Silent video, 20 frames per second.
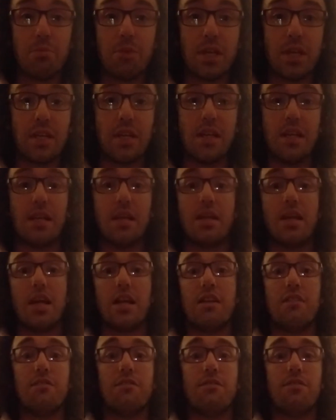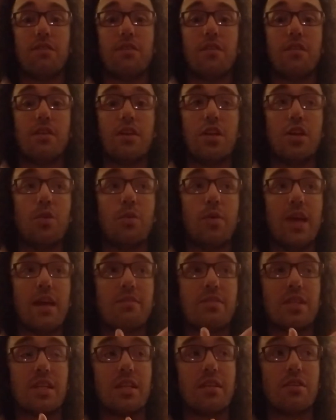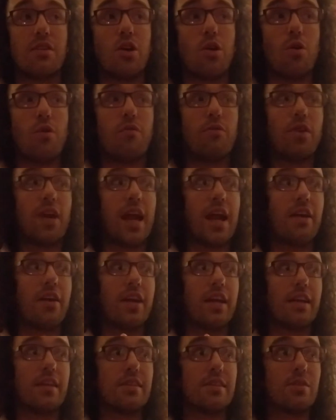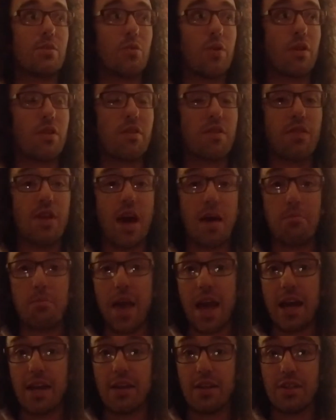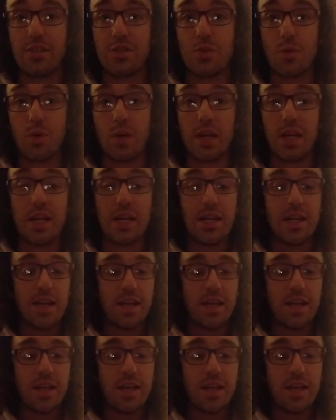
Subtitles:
It kind of, we have to go over areas or thought patterns or